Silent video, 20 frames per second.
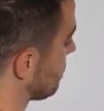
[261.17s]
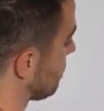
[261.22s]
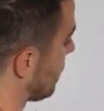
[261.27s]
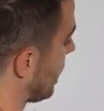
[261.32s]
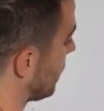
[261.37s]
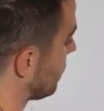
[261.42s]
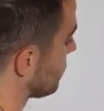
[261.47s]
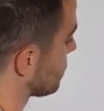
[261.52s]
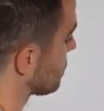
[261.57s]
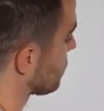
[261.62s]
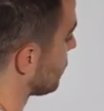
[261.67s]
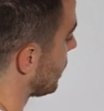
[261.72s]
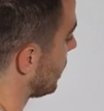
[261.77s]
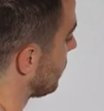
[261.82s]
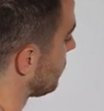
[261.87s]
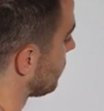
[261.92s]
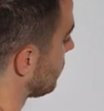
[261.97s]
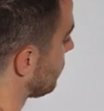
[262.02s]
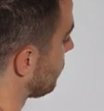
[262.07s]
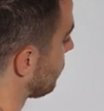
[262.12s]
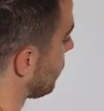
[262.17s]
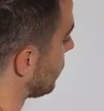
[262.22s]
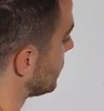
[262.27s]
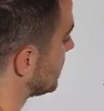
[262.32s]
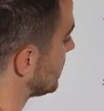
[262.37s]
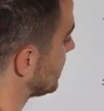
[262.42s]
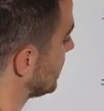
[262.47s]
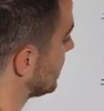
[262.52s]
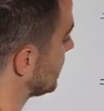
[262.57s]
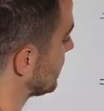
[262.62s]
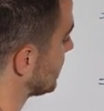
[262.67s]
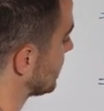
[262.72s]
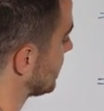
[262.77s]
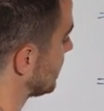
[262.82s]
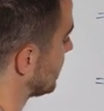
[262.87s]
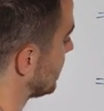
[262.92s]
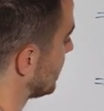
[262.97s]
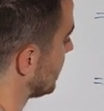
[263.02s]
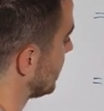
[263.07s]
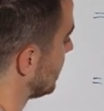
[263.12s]
12.6
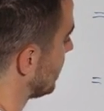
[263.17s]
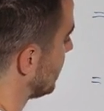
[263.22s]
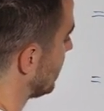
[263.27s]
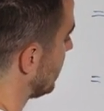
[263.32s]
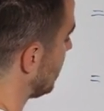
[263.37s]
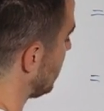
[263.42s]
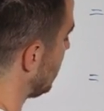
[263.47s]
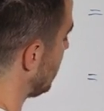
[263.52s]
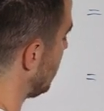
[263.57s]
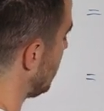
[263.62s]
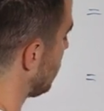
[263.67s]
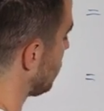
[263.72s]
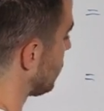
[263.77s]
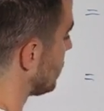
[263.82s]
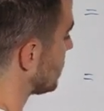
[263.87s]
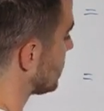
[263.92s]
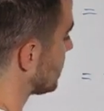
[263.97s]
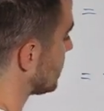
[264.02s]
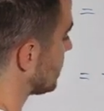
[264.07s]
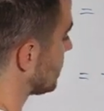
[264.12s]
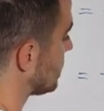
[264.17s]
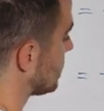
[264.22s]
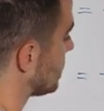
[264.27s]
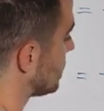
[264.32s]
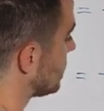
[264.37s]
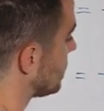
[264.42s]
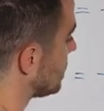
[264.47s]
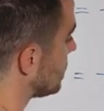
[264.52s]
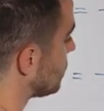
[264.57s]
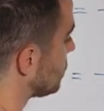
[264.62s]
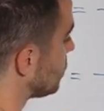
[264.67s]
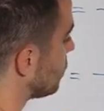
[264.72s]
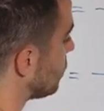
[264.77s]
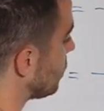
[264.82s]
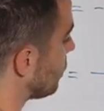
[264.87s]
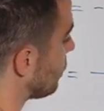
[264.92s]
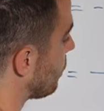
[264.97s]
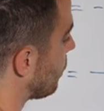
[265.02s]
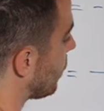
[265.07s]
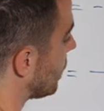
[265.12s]
equals
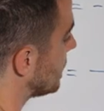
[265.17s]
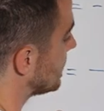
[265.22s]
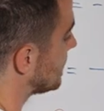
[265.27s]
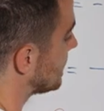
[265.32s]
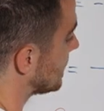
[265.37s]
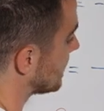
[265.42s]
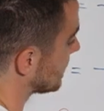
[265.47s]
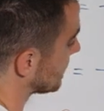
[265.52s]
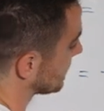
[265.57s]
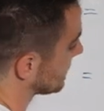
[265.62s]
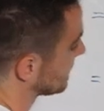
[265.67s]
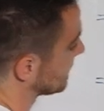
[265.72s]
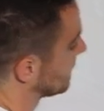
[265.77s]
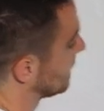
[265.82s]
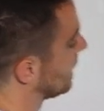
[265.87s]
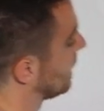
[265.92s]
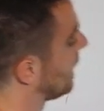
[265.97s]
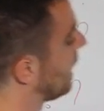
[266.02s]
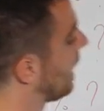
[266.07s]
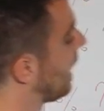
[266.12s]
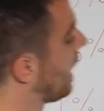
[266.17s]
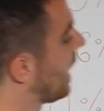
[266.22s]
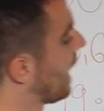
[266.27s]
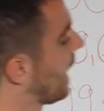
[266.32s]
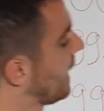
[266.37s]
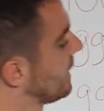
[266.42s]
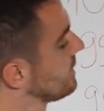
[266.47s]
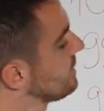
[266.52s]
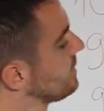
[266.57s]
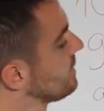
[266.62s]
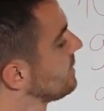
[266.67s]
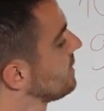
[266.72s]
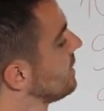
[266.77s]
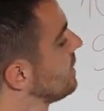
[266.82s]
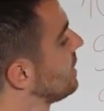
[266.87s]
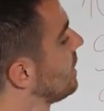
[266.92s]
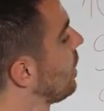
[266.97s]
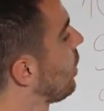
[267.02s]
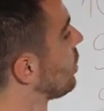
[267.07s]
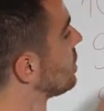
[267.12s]
32.6. And
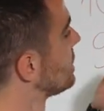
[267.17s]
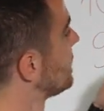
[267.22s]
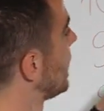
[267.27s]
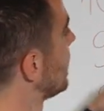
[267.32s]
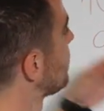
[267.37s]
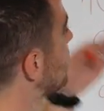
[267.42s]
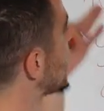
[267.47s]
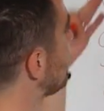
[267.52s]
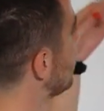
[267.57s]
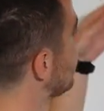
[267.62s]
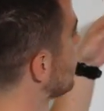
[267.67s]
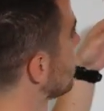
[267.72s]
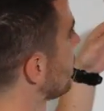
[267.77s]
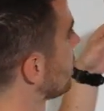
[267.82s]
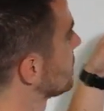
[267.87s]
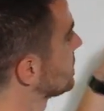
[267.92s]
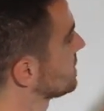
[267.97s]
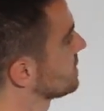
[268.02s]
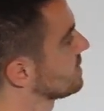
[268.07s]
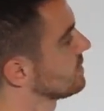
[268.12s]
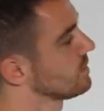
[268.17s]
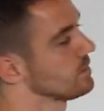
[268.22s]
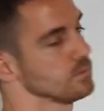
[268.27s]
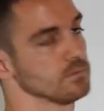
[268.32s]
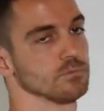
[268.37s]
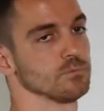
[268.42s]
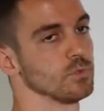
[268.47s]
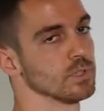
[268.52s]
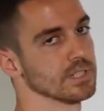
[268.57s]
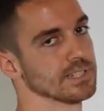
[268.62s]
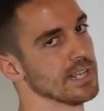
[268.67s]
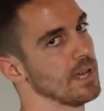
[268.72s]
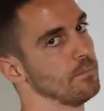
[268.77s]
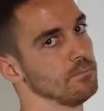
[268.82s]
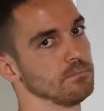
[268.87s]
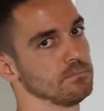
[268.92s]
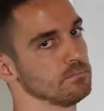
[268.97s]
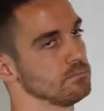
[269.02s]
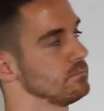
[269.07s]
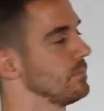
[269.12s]
on that heat loss, for
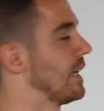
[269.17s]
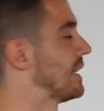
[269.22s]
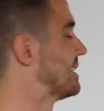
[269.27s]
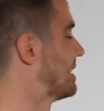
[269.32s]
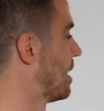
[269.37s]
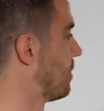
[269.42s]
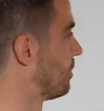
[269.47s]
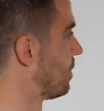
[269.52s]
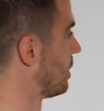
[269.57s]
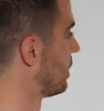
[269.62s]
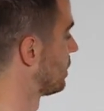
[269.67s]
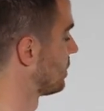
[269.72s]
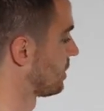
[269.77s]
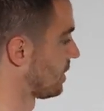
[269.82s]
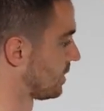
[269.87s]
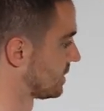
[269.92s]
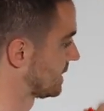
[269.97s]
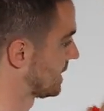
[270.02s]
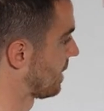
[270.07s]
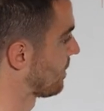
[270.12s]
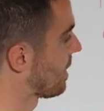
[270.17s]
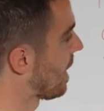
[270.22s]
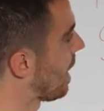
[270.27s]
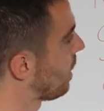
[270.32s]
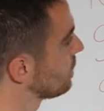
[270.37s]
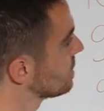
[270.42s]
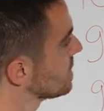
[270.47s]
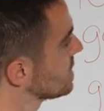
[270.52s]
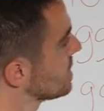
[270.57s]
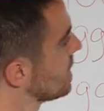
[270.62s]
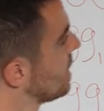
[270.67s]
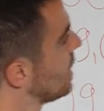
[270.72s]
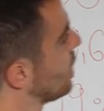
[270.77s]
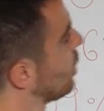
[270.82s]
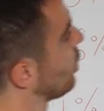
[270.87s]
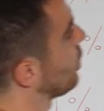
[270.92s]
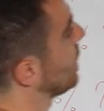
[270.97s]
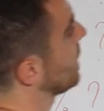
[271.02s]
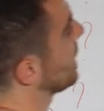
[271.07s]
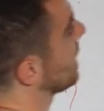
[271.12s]
some example or some house,
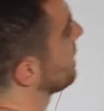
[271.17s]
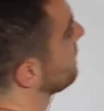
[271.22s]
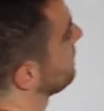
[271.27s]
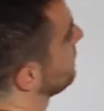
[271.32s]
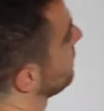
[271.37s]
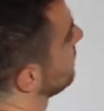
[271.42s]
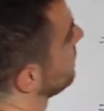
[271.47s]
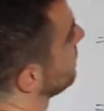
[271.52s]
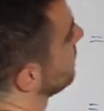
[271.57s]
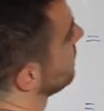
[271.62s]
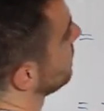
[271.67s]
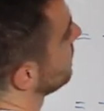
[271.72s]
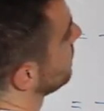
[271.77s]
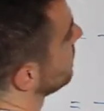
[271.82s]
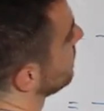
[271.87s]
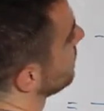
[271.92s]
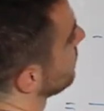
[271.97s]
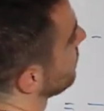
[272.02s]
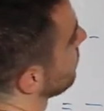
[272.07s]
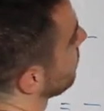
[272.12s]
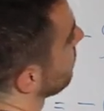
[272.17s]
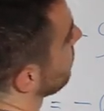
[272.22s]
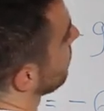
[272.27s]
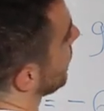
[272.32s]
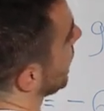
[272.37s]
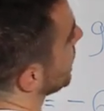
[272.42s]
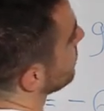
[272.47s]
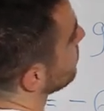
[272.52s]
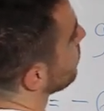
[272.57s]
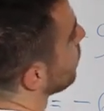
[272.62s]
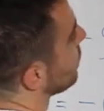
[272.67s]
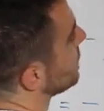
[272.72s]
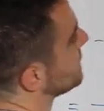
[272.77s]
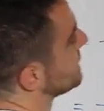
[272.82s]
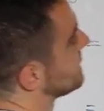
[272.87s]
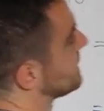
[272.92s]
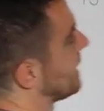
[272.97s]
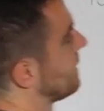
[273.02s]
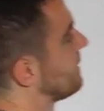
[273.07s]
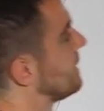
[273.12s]
we have
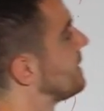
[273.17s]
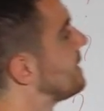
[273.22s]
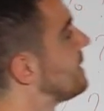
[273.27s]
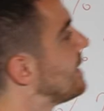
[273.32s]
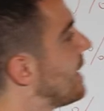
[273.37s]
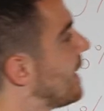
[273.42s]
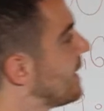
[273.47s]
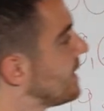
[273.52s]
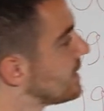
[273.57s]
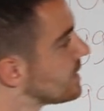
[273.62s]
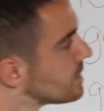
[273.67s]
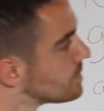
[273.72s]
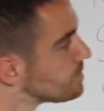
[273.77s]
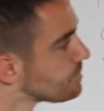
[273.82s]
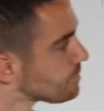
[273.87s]
9.78